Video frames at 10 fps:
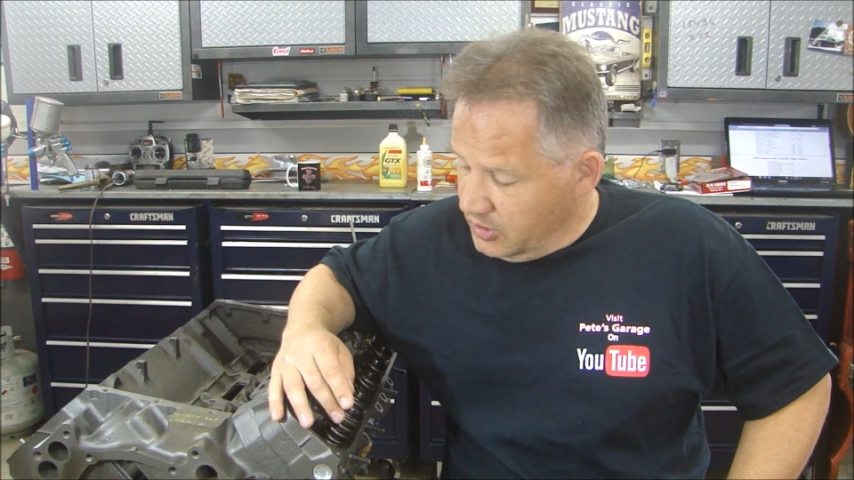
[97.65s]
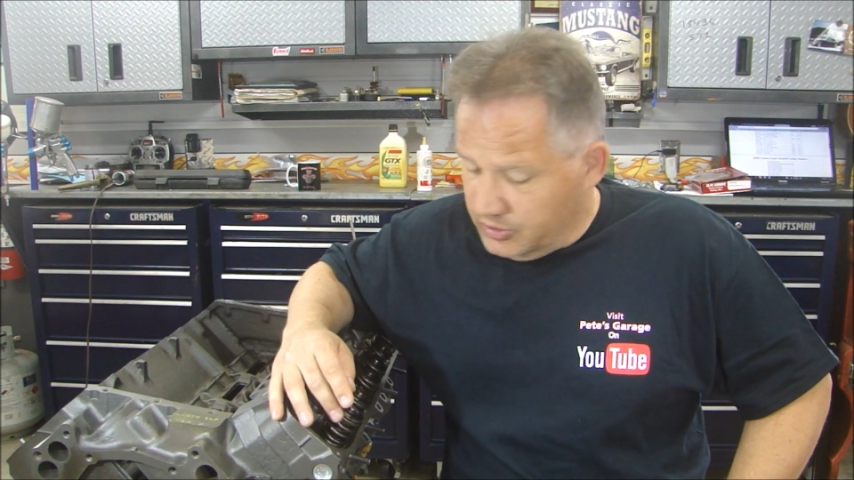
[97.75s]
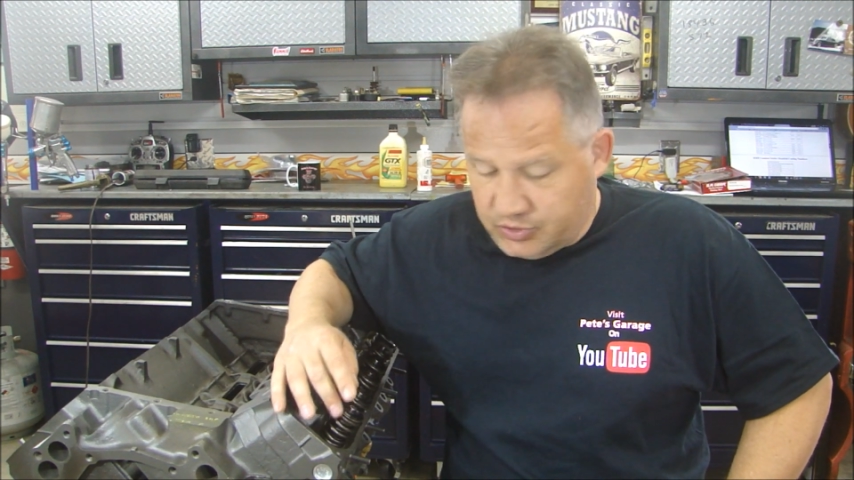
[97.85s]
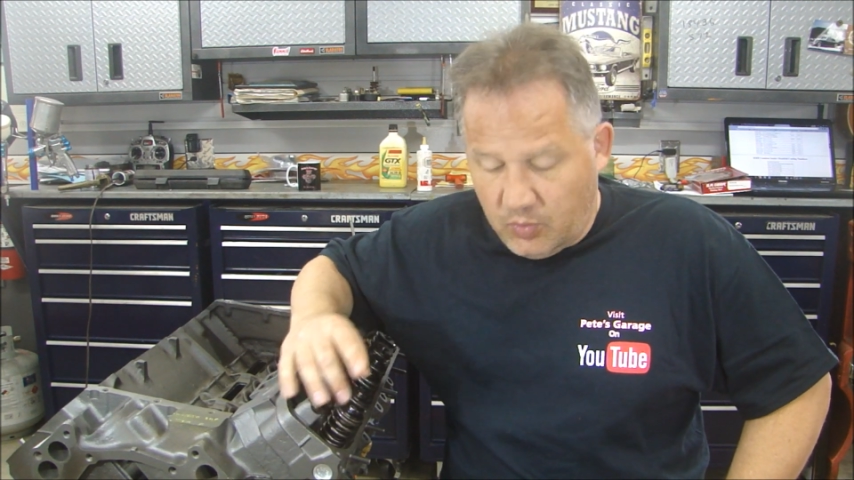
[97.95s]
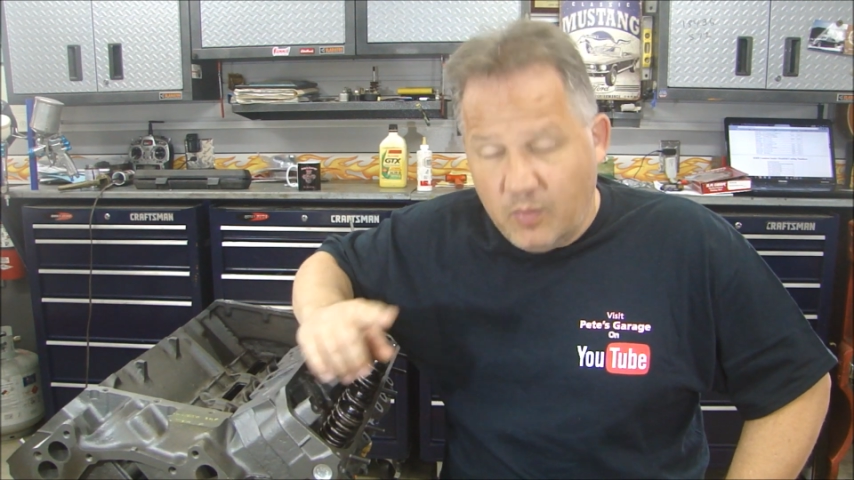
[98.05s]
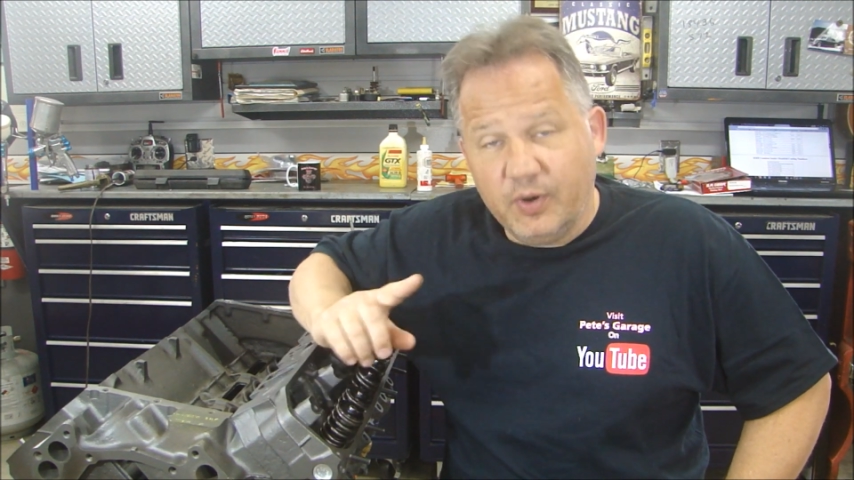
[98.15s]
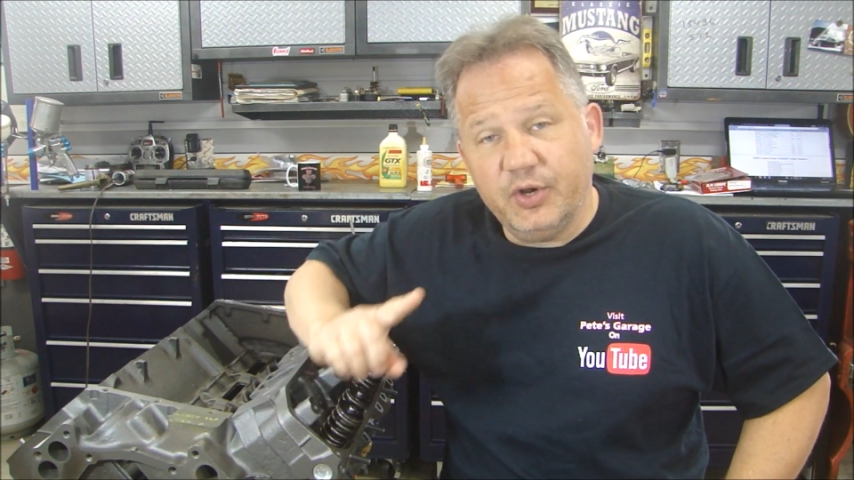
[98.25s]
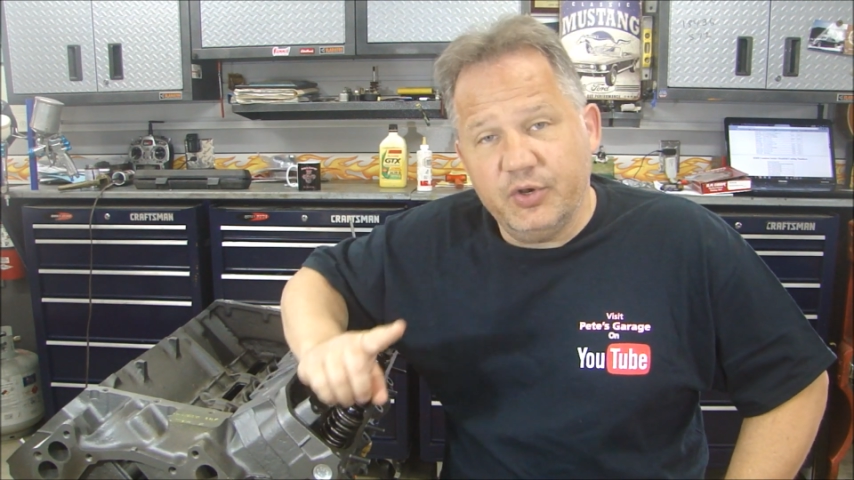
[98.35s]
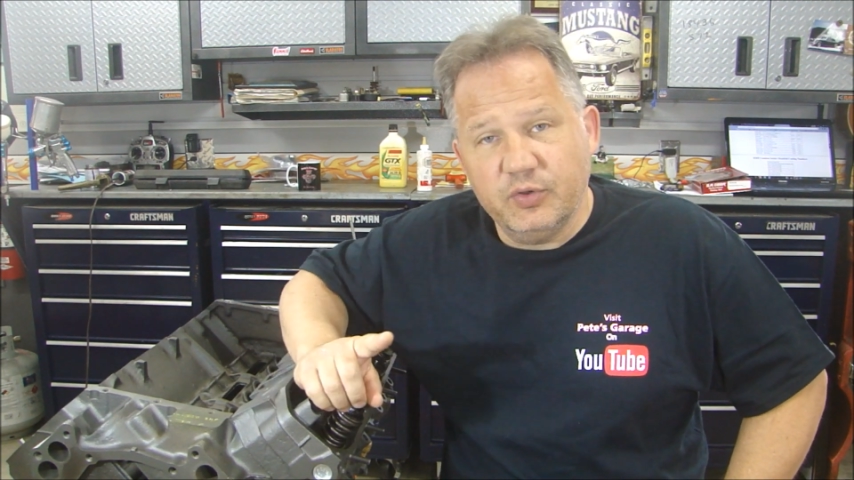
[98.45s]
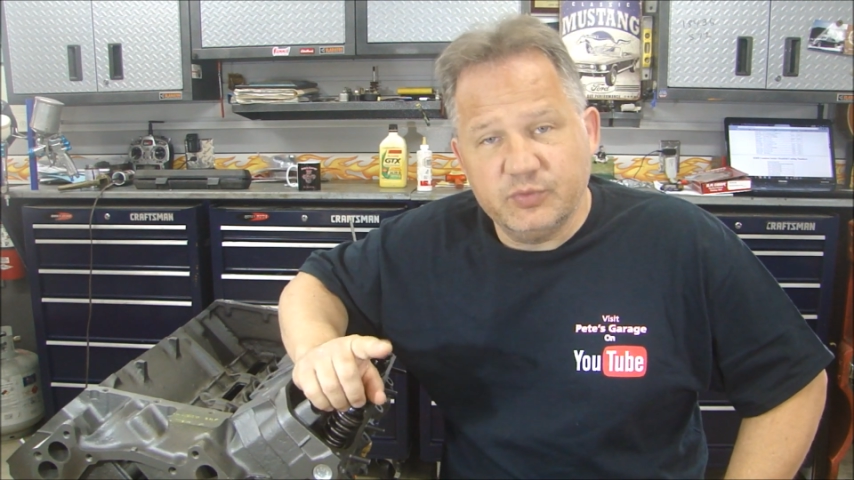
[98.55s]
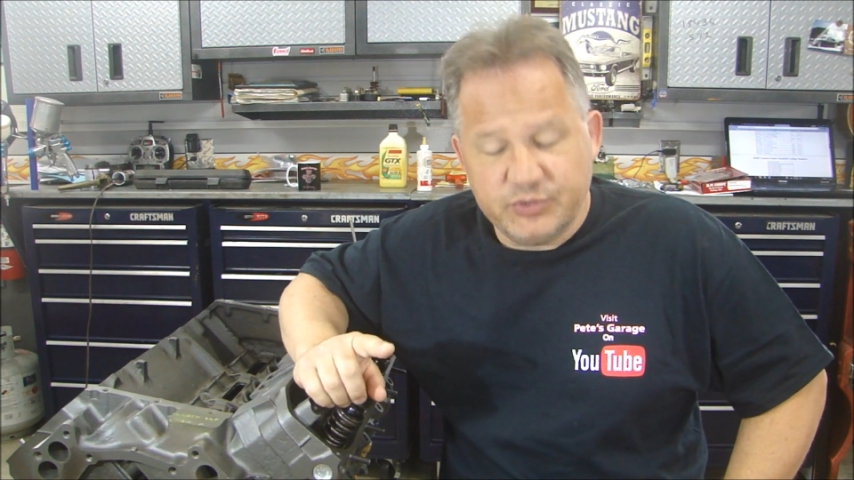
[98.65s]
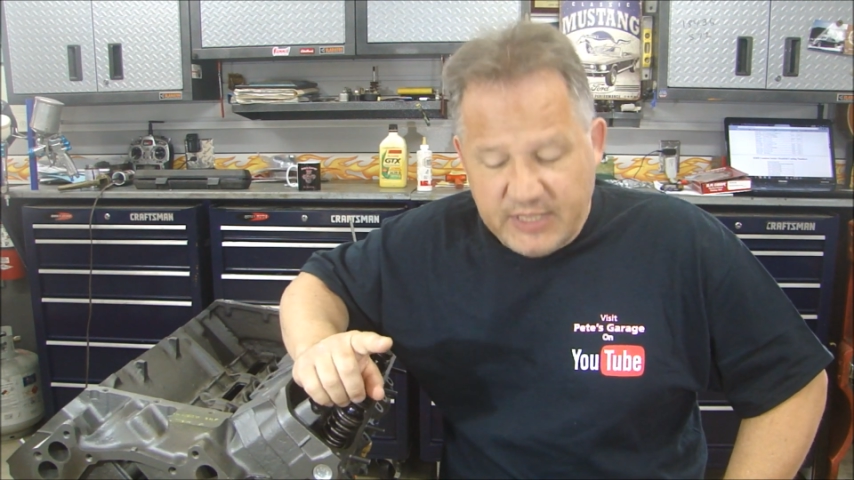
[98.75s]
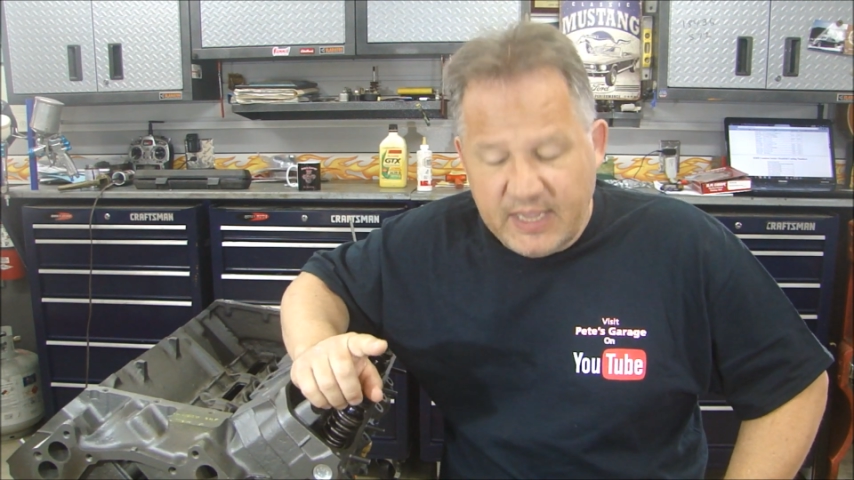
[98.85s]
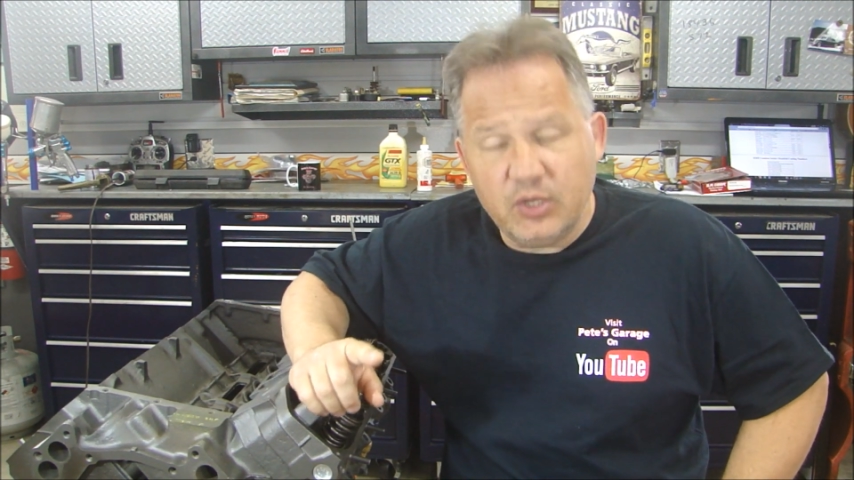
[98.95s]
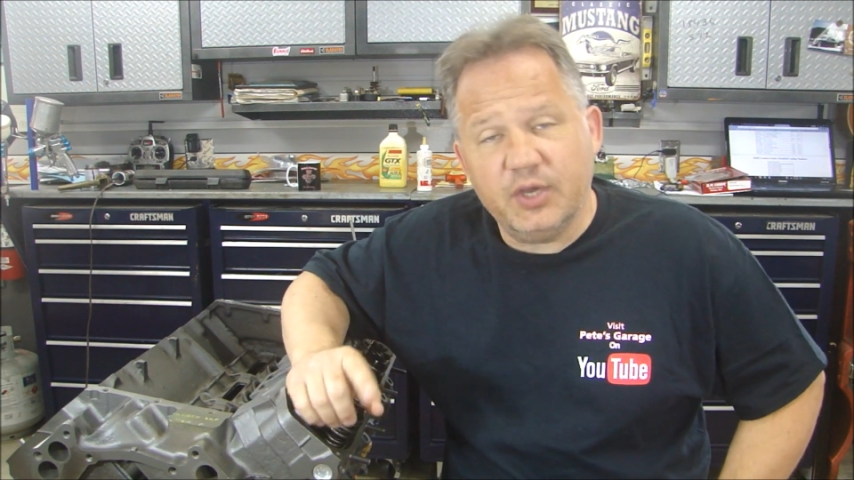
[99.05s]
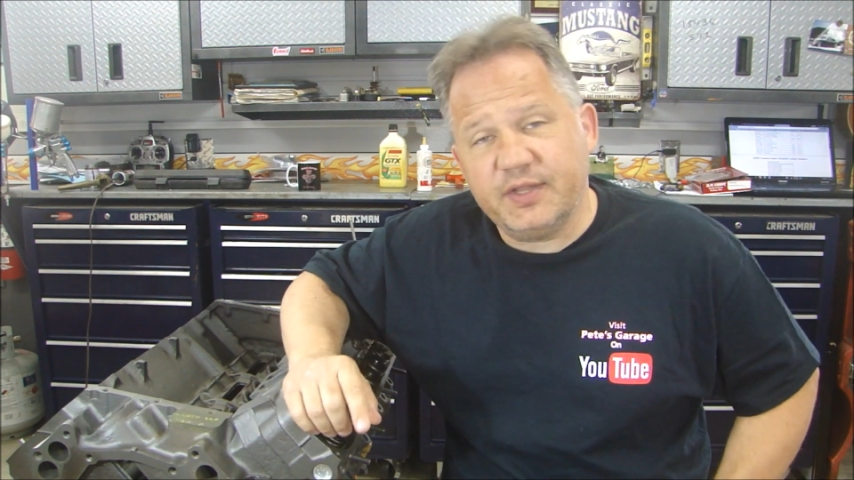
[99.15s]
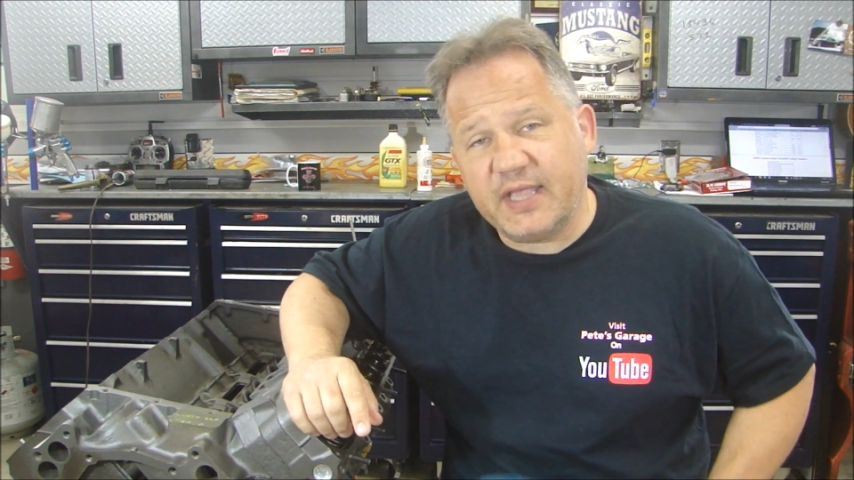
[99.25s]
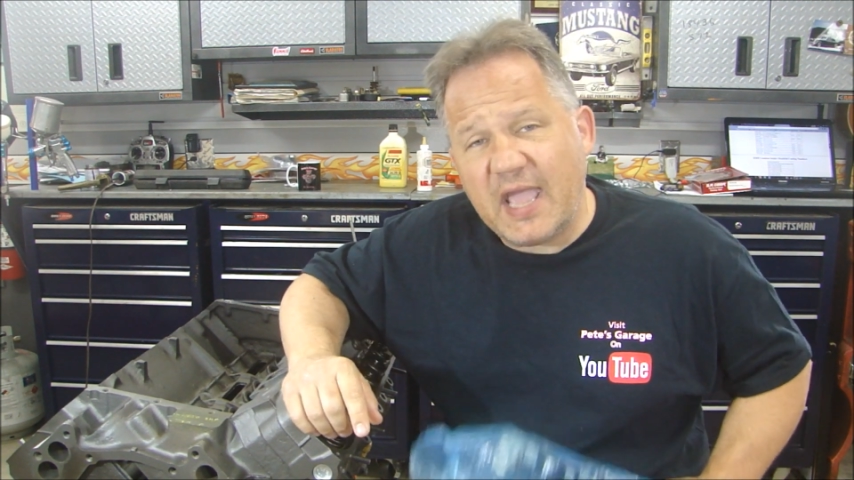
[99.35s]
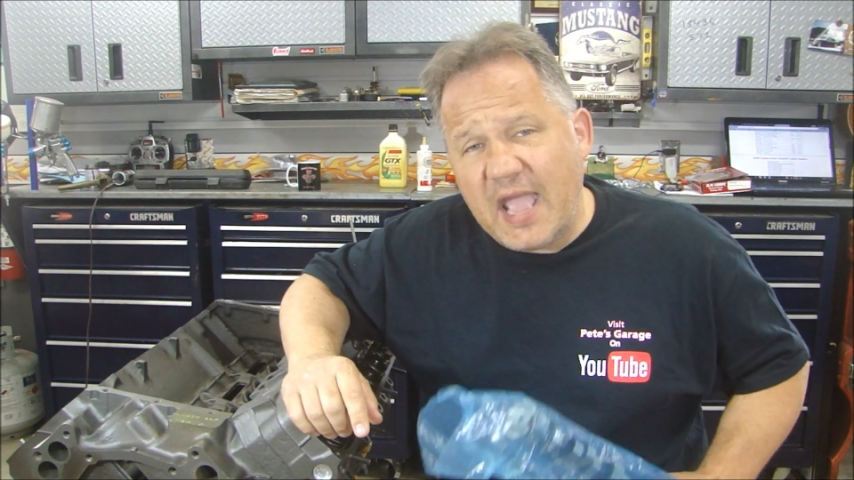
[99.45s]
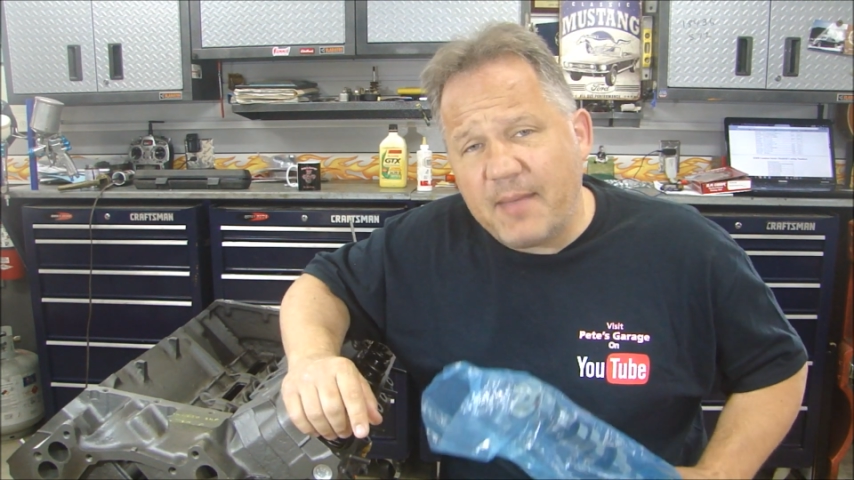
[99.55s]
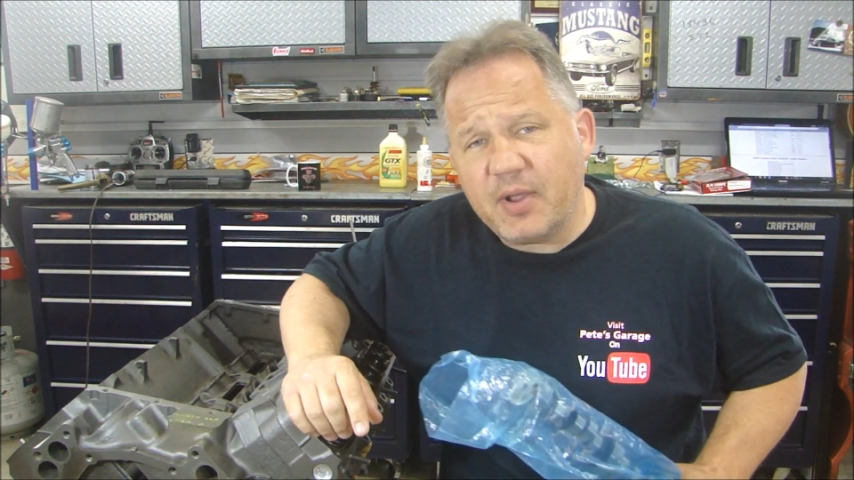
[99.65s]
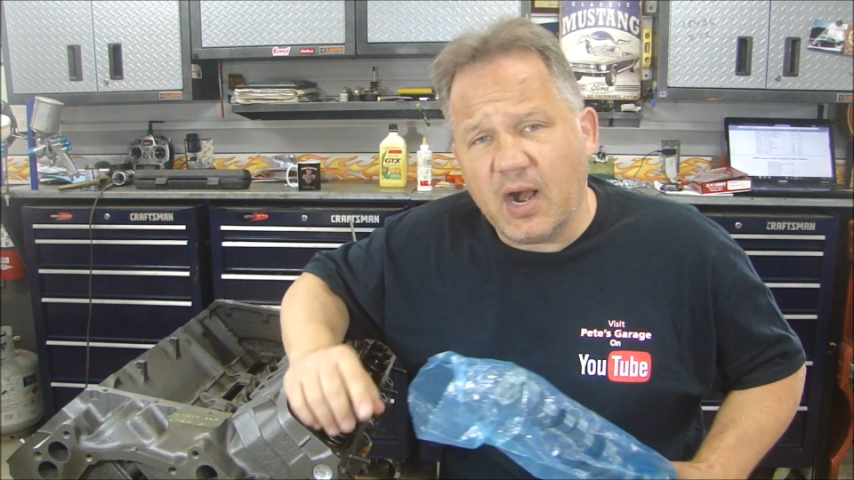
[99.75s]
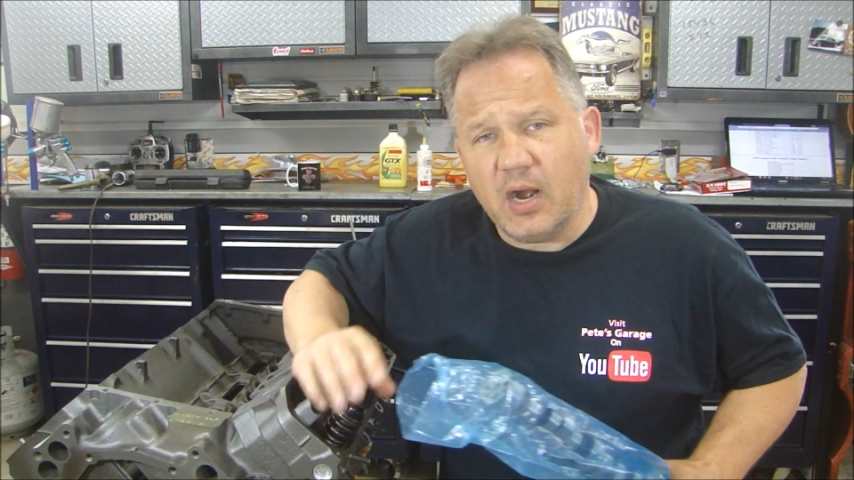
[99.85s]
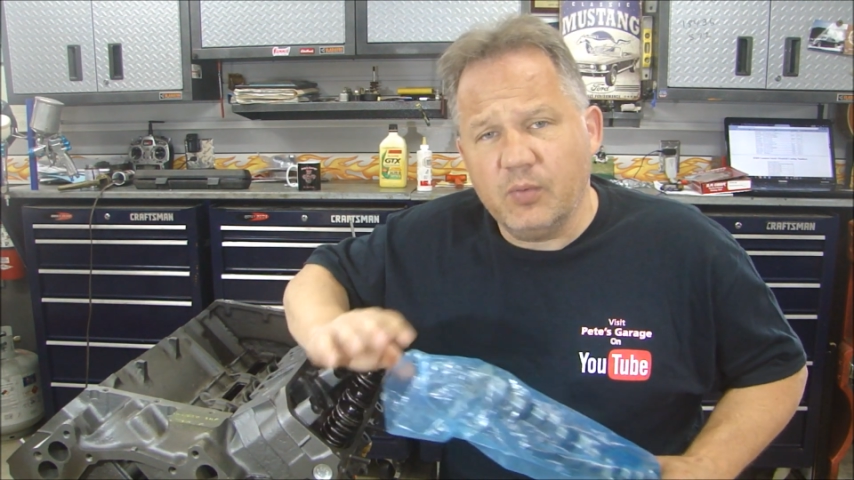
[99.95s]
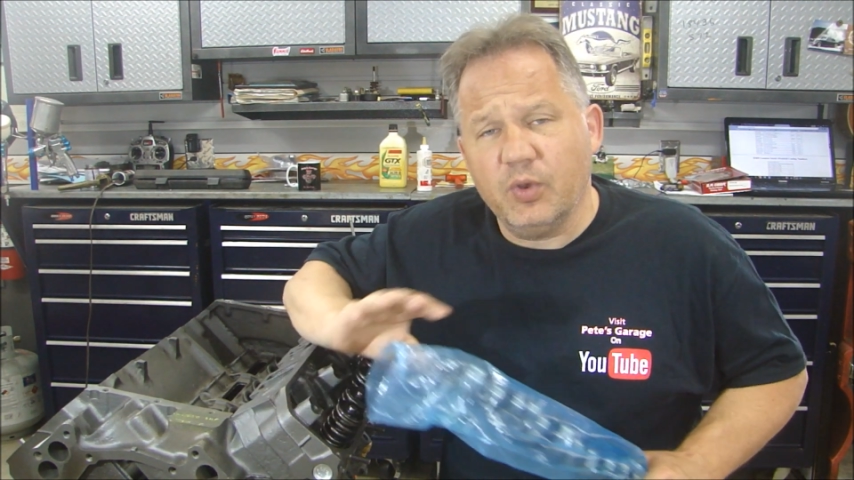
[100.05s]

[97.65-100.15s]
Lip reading: So what we're going to do is we'll take a look at the cam card.